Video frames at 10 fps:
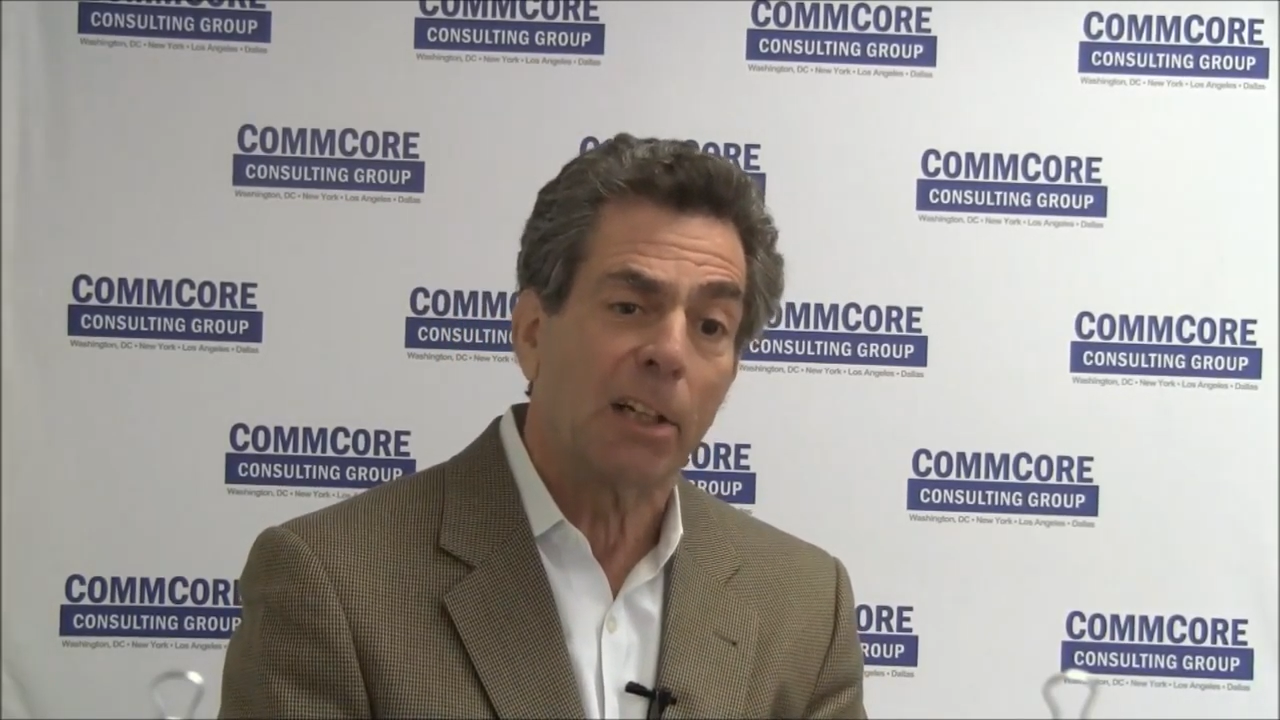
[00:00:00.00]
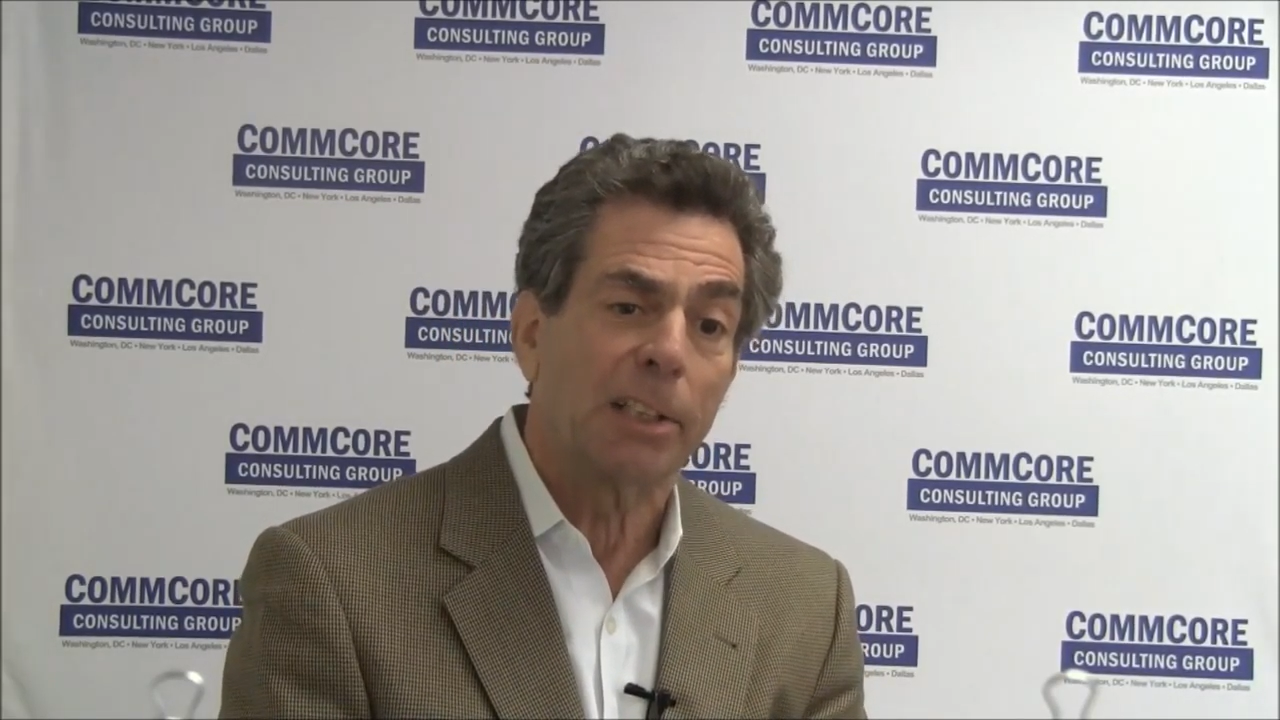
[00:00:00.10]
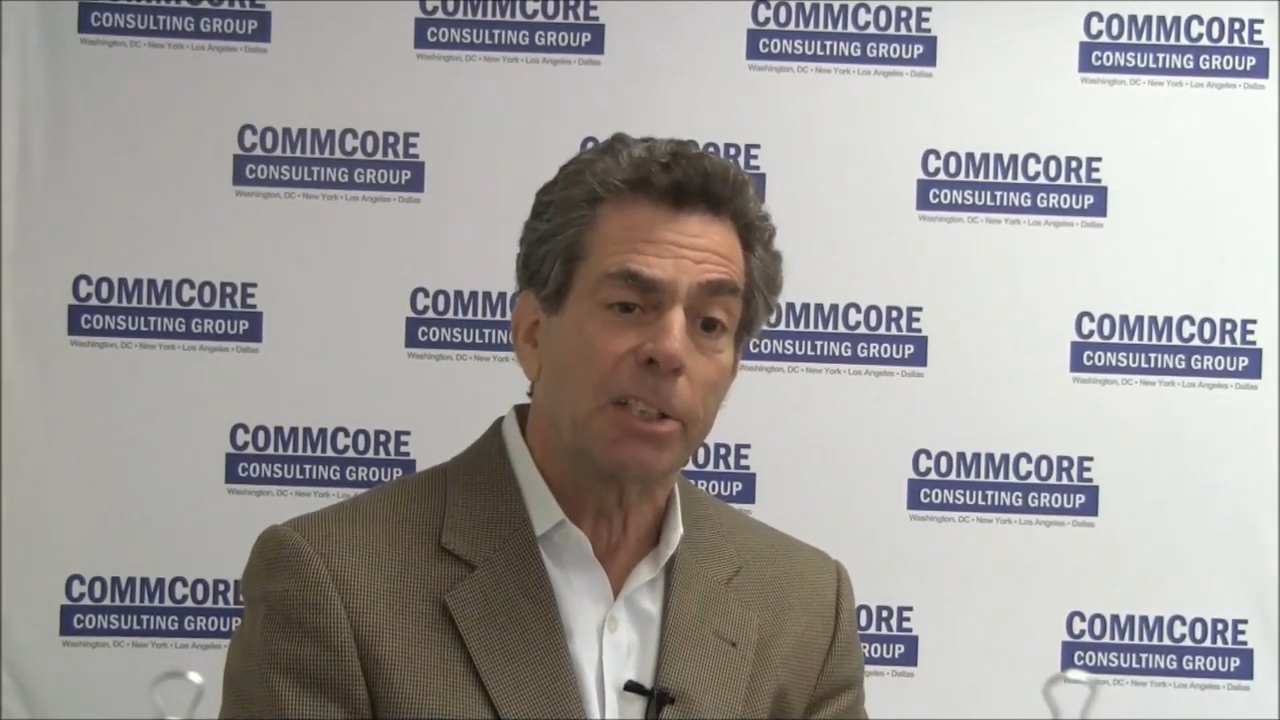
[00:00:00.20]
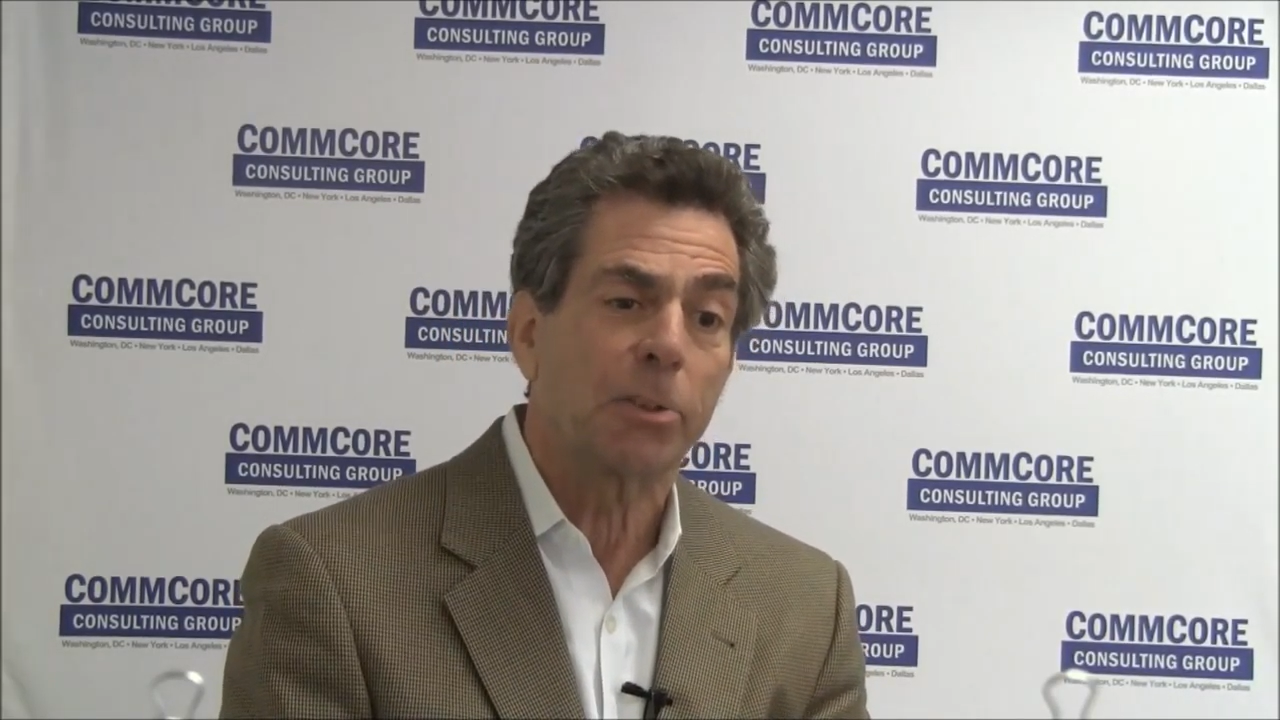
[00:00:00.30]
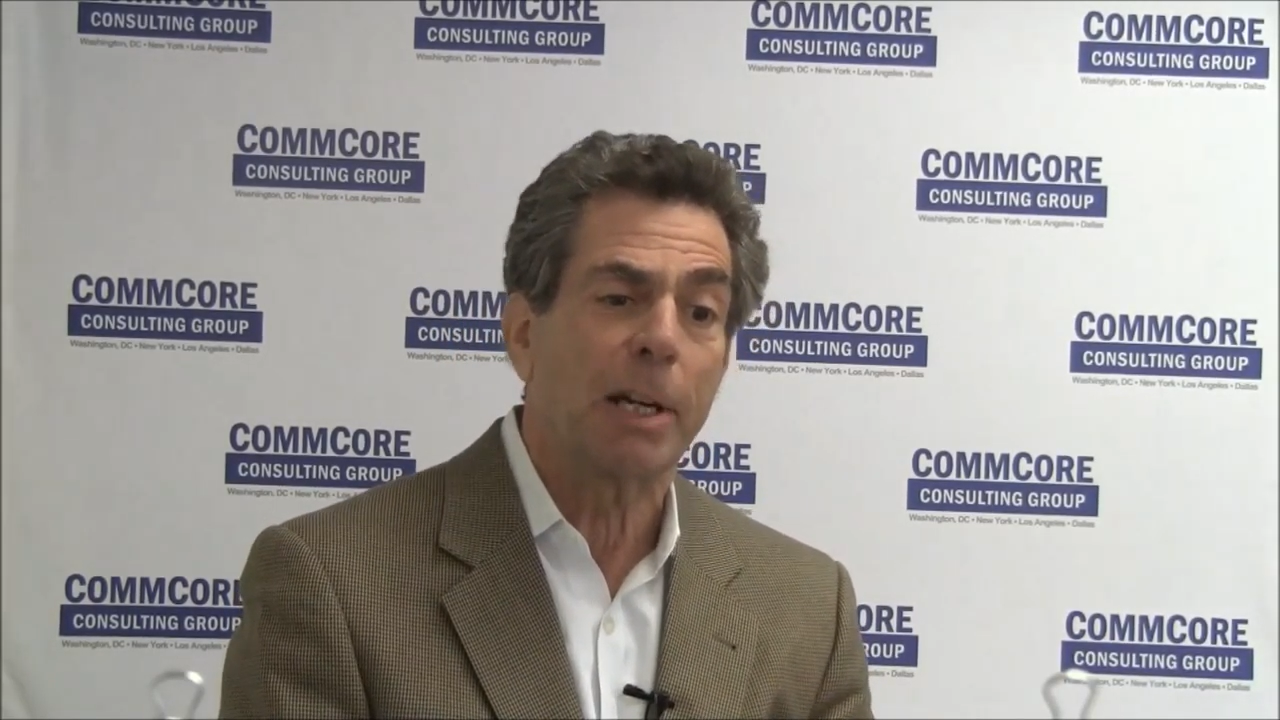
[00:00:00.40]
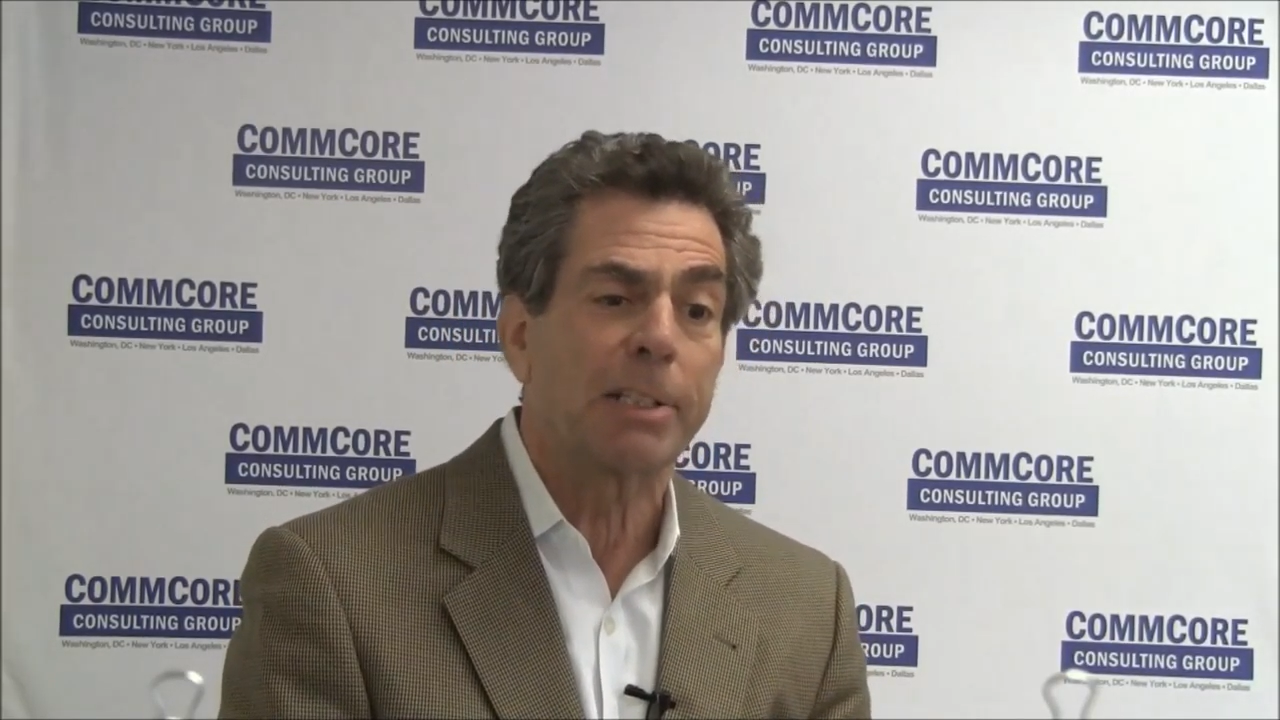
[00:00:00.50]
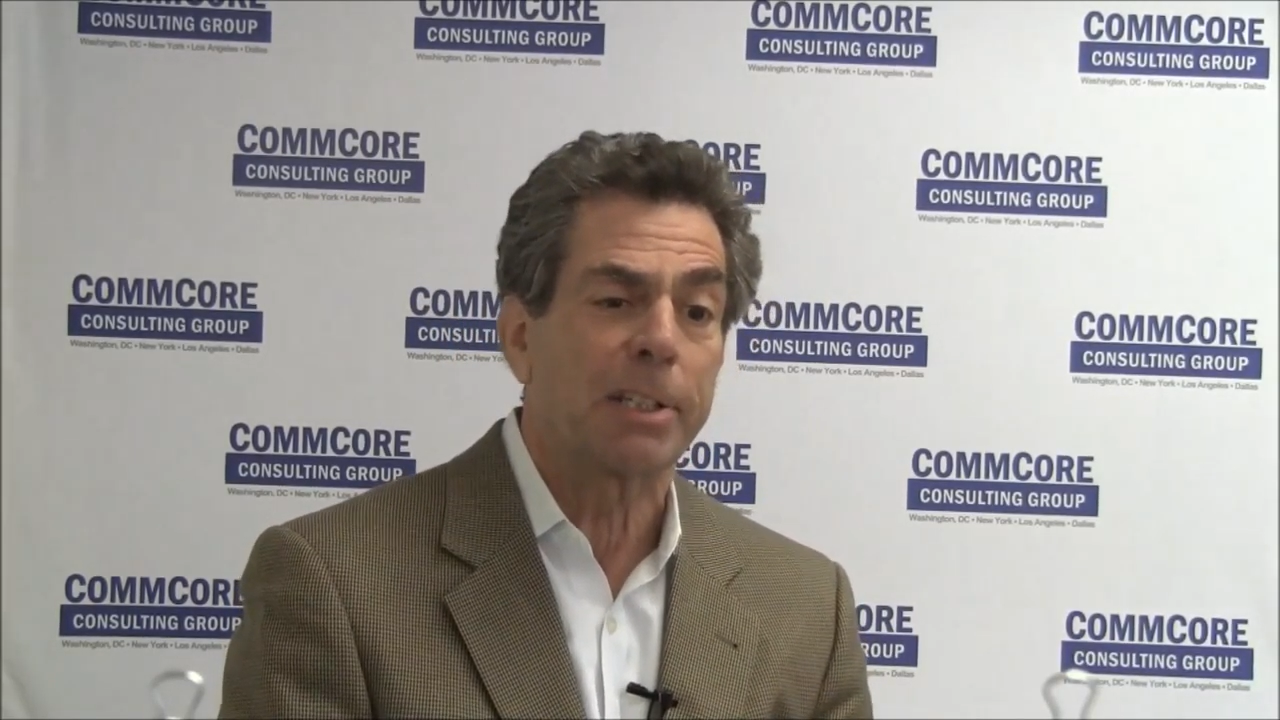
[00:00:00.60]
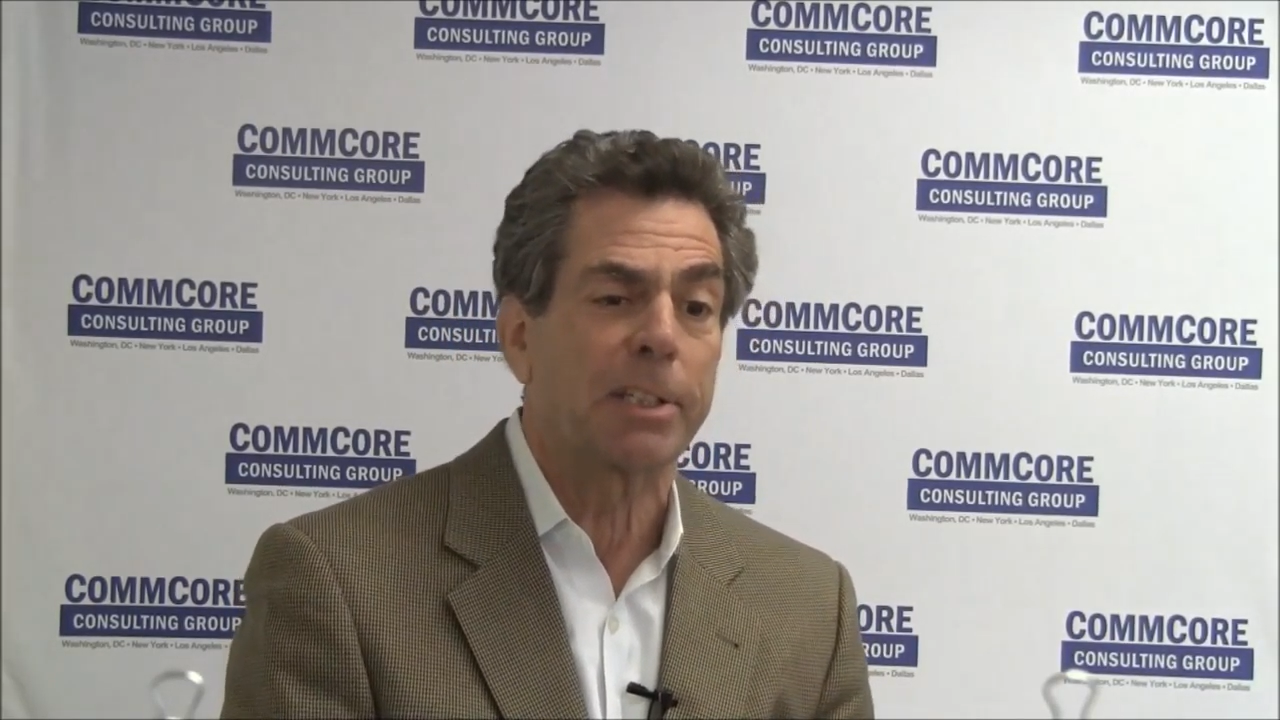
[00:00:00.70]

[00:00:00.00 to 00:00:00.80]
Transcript: largest transit